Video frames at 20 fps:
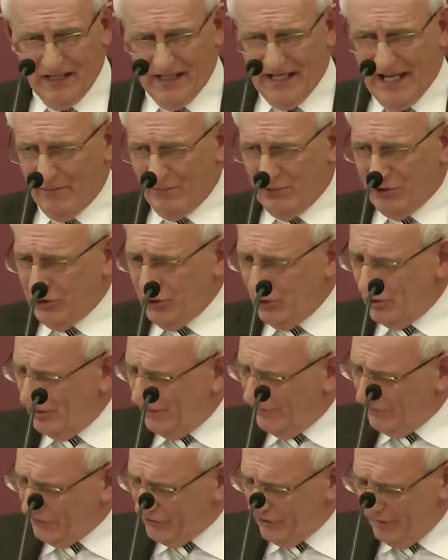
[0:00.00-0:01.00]
And I'm
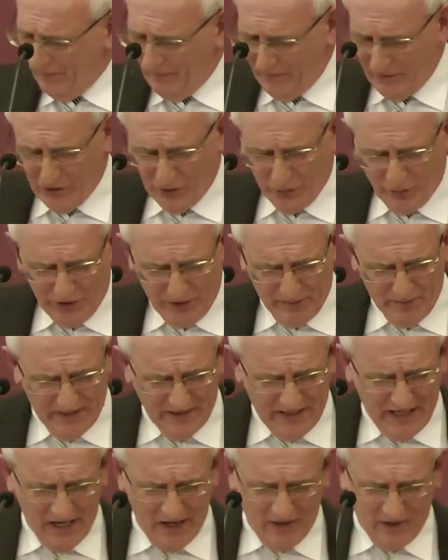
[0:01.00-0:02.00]
sure if some of us would have
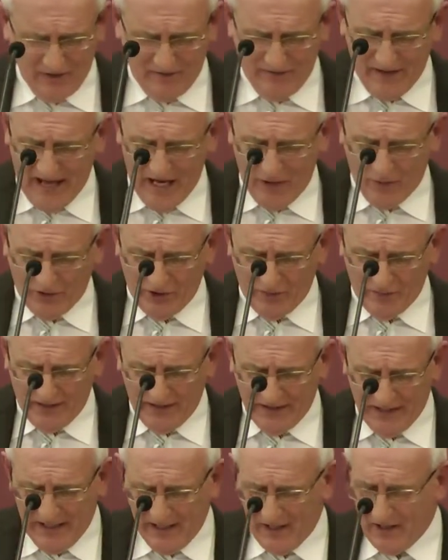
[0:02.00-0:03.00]
been there, and if I would have
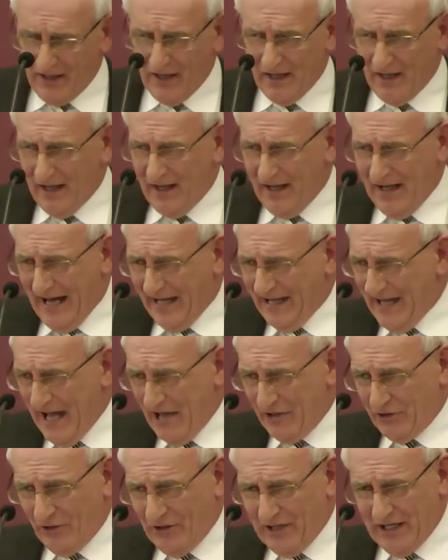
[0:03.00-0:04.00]
been there, I'd have
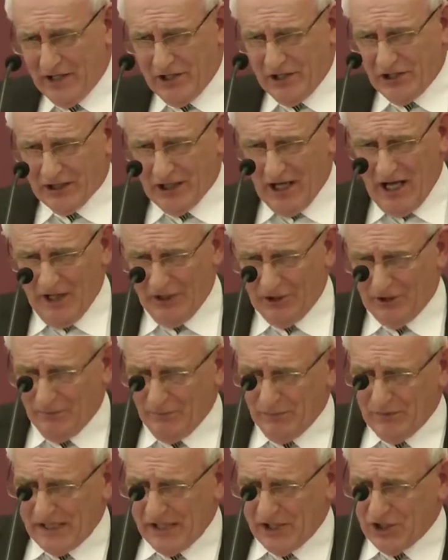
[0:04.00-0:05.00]
entered into the
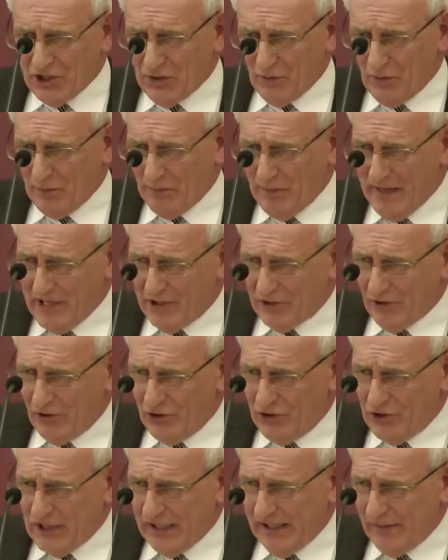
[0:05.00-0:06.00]
condemnation with
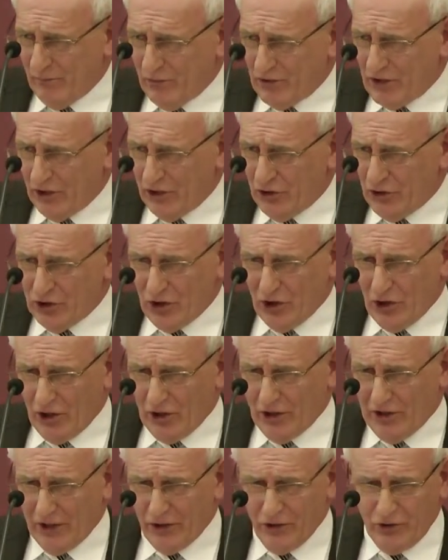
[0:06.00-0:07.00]
Peter, James, and
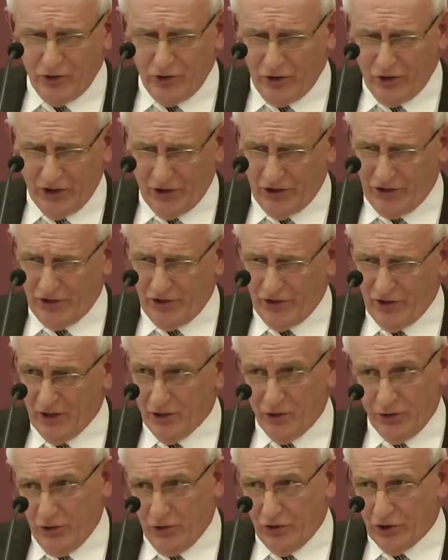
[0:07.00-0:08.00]
John, and Judas.
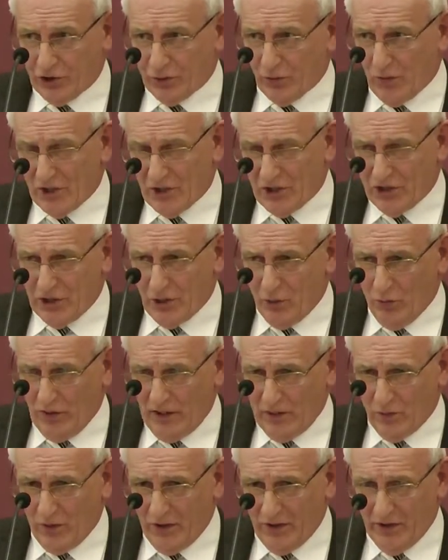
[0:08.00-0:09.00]
Judas wasn't the
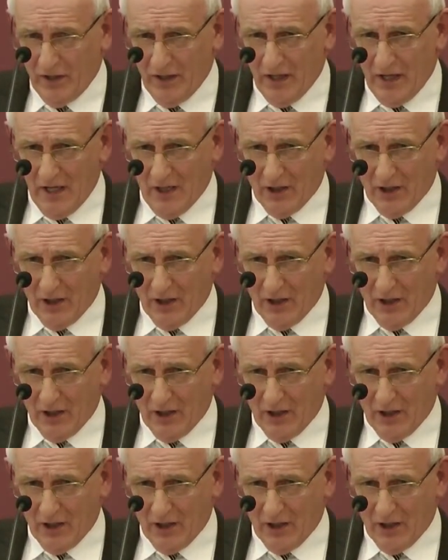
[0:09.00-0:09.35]
only one